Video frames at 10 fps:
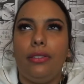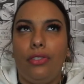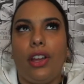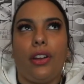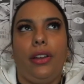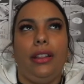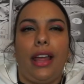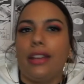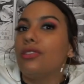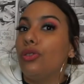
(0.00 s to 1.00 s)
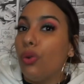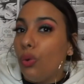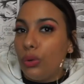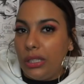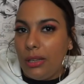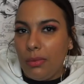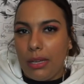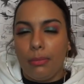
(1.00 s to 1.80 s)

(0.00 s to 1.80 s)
very, like, cool to me.